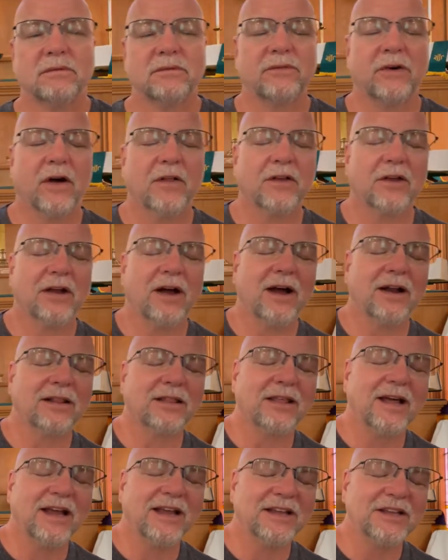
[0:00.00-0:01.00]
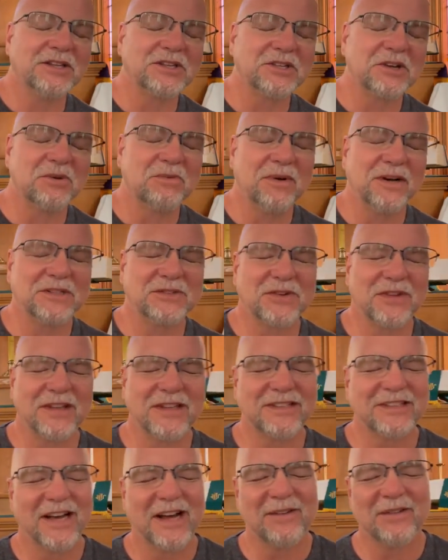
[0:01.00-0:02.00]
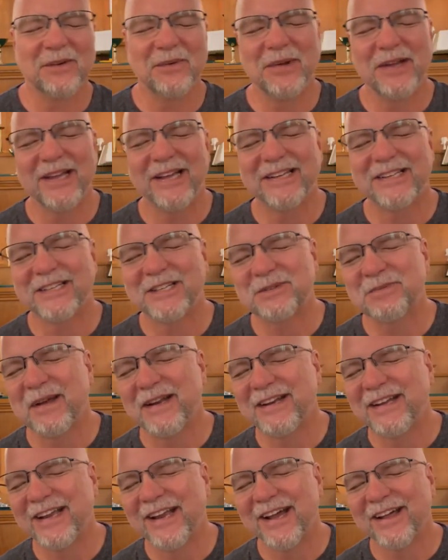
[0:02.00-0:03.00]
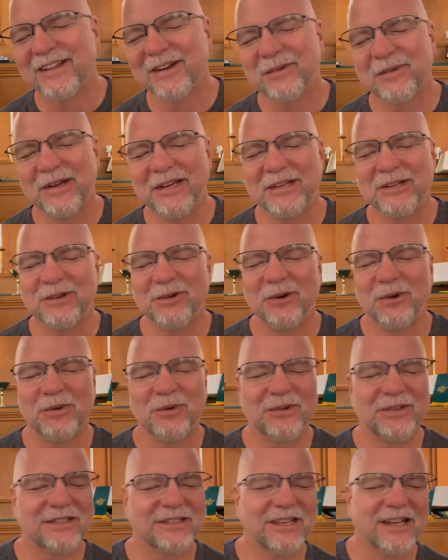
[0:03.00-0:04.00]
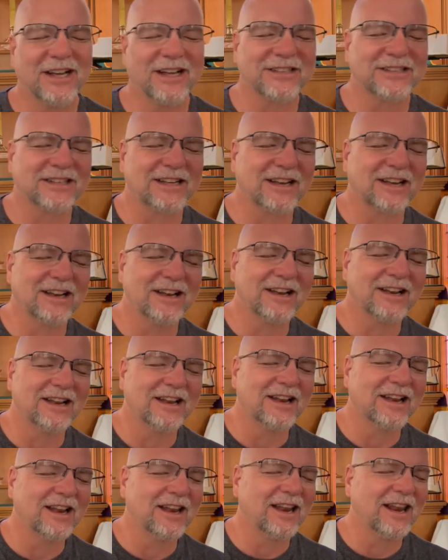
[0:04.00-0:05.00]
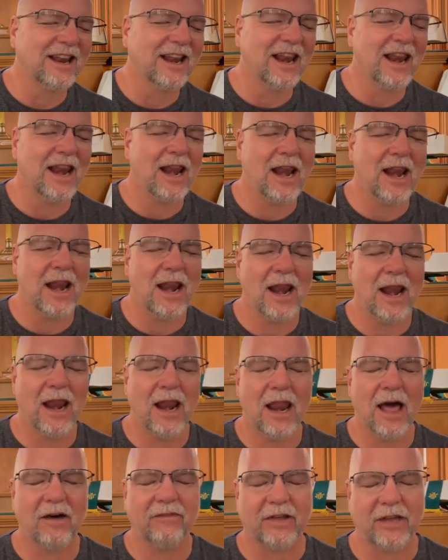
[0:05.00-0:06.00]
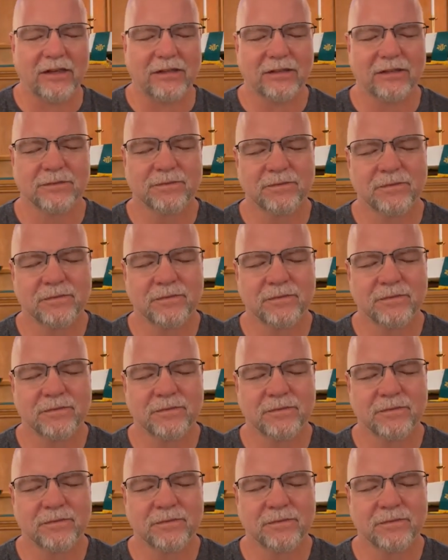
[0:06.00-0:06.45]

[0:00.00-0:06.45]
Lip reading: Father God, thank you so much for the time that we get to spend together. We do just love it.